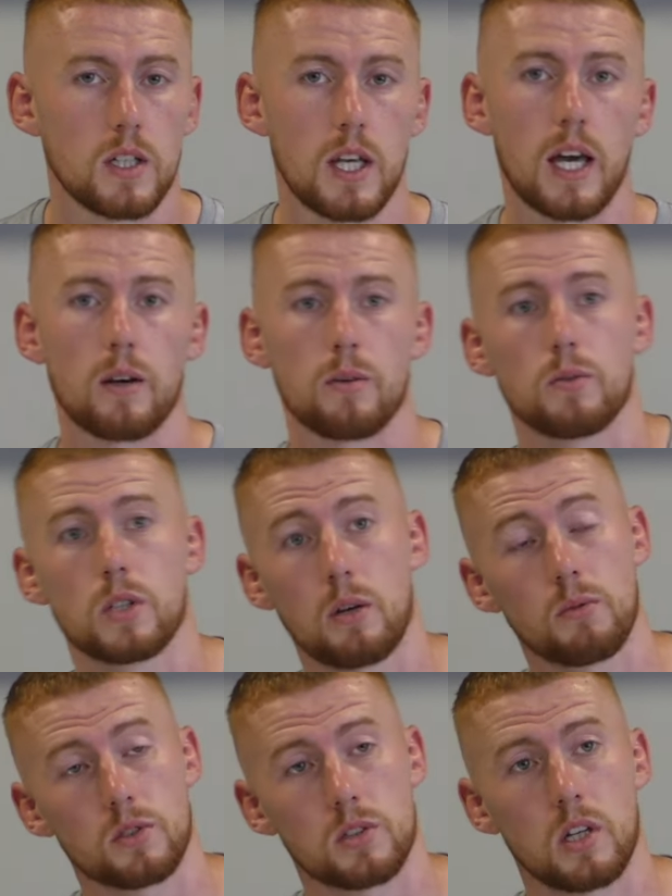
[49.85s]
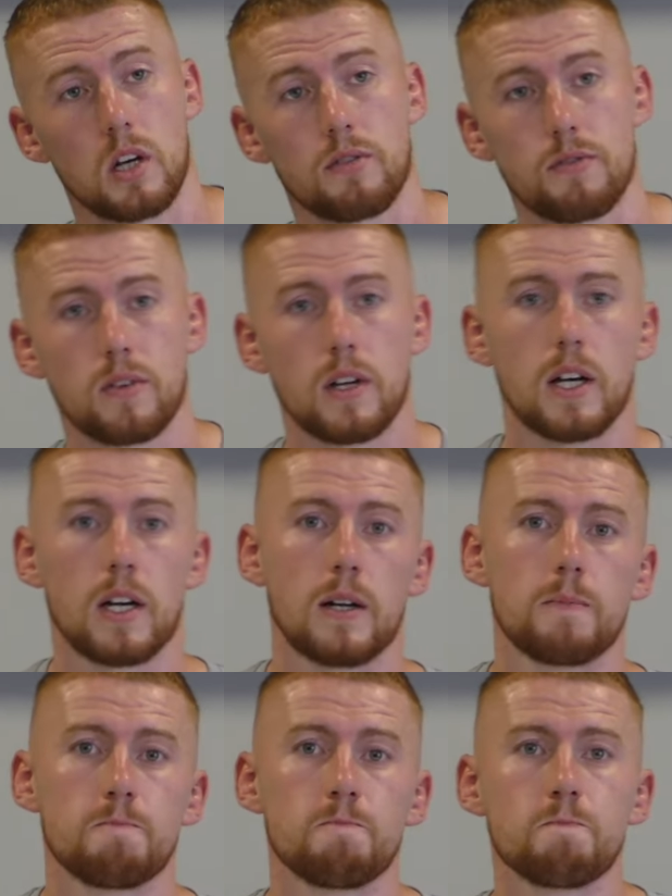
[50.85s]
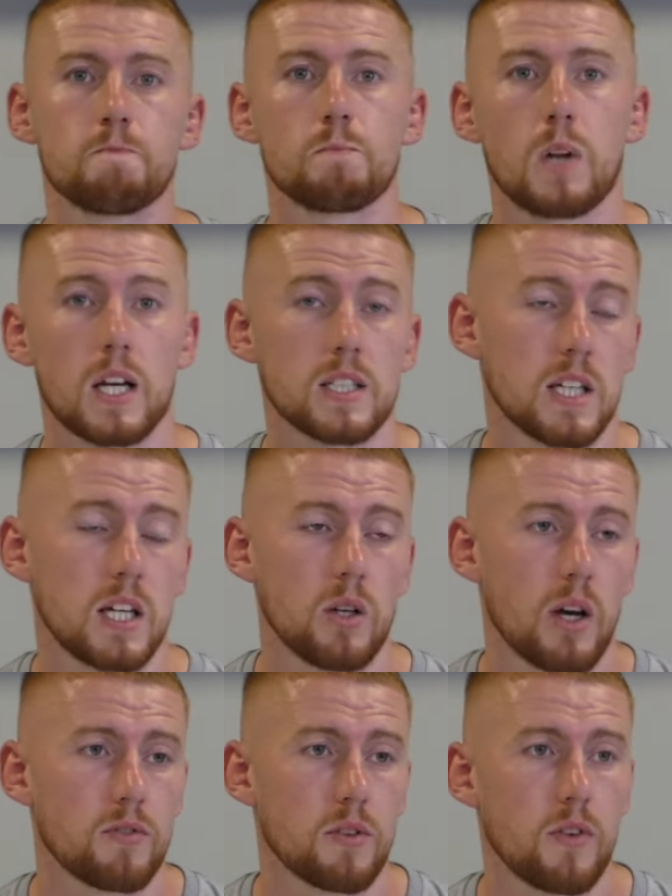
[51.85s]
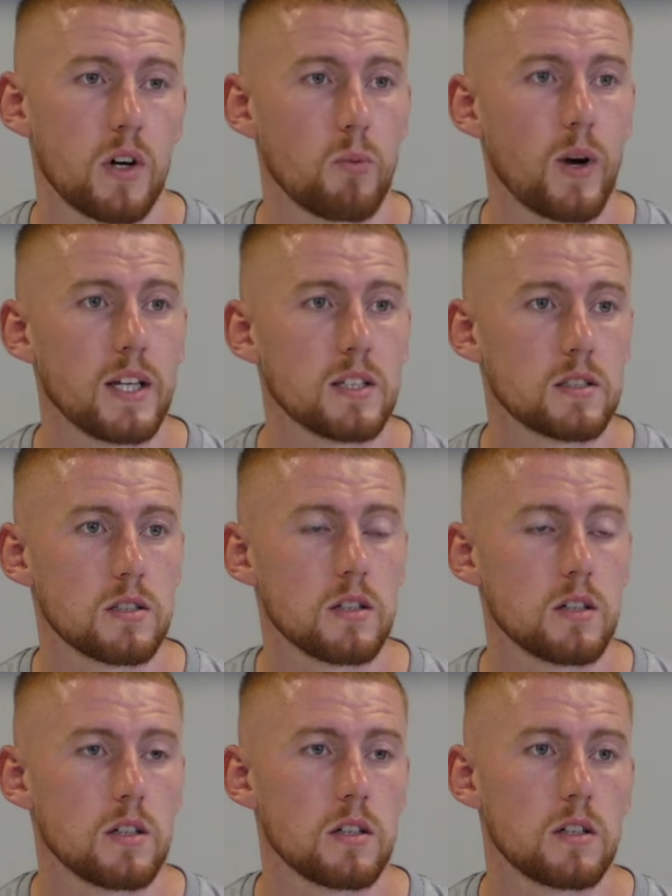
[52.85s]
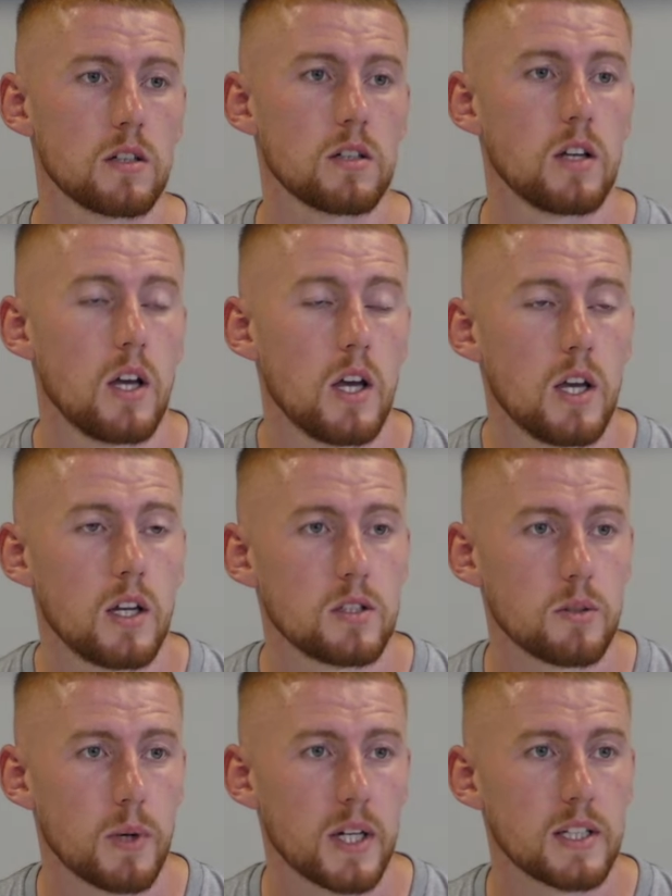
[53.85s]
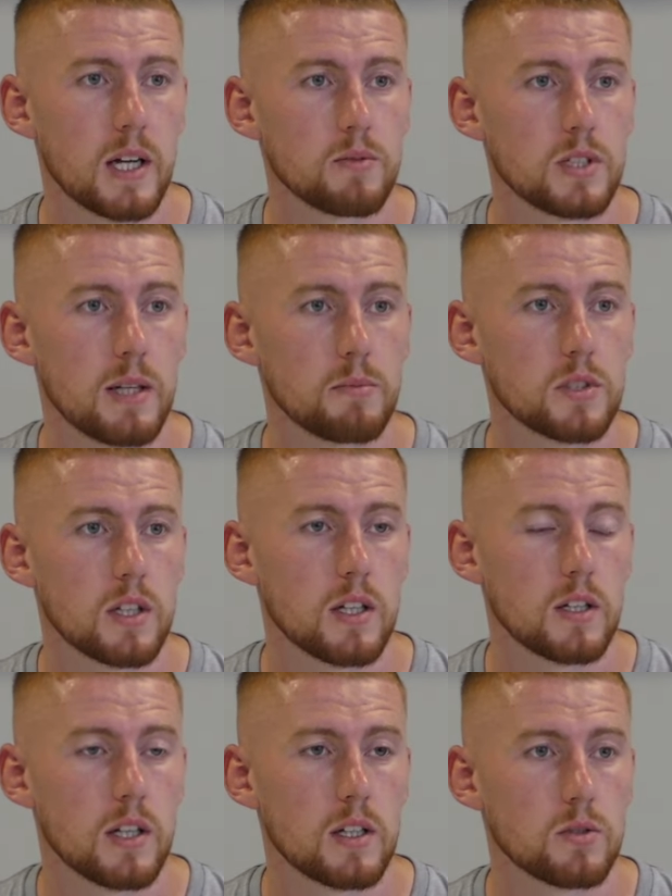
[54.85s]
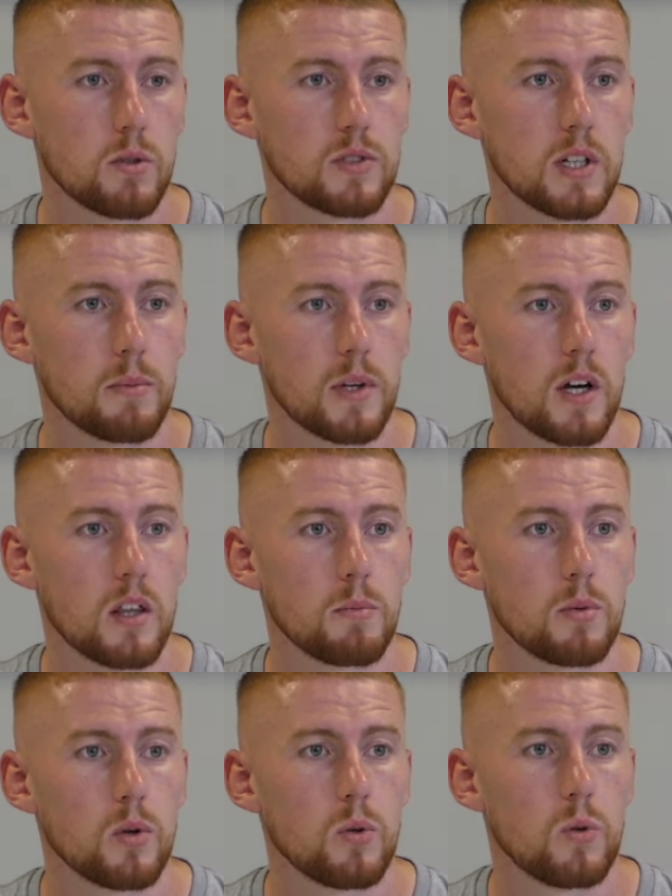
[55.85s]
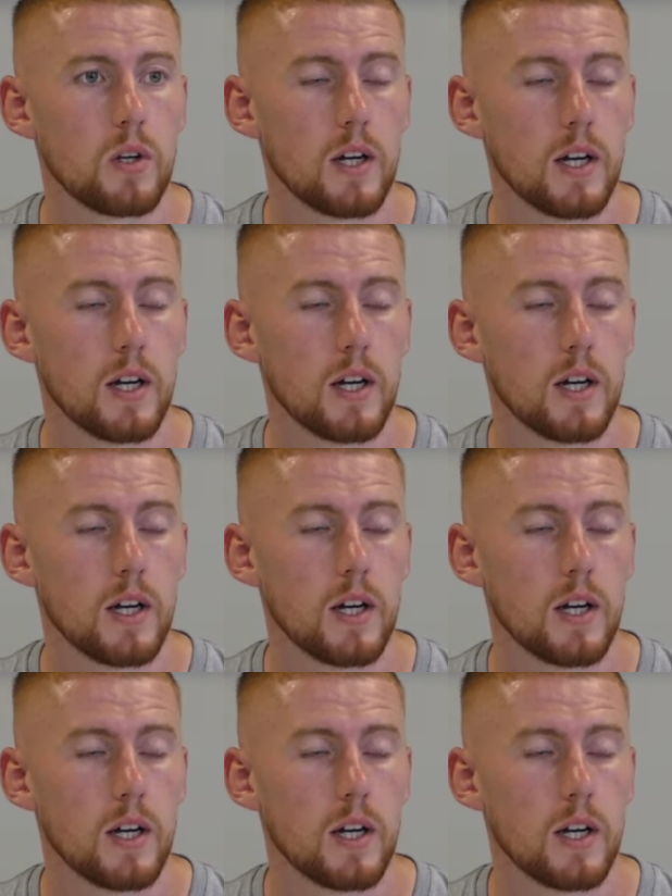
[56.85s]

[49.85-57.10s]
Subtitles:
Yeah, it was tough. Like I said, you have to find ways to break down teams that sort of sit behind the ball.